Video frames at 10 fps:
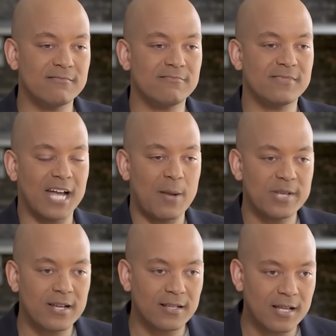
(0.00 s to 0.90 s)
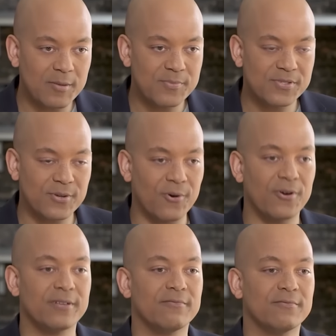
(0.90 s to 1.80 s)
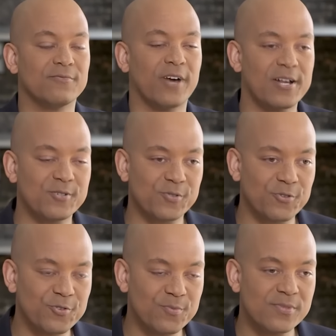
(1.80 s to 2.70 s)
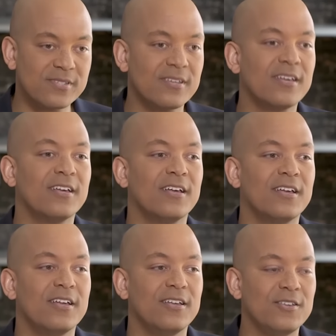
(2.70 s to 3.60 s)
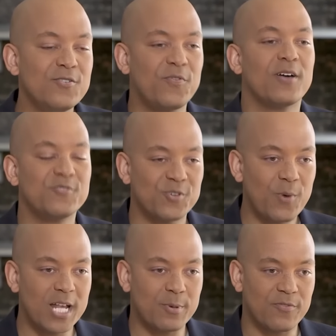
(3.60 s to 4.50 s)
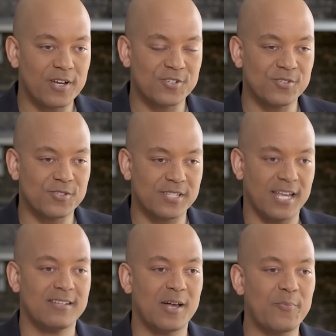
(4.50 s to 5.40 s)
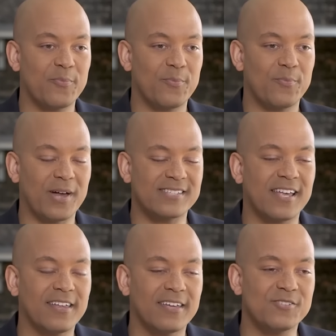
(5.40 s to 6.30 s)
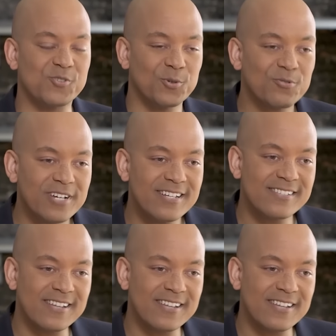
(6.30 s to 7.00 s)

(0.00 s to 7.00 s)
in comedy clubs or in writers' rooms. You found your way to professional stand up by selling jewelry,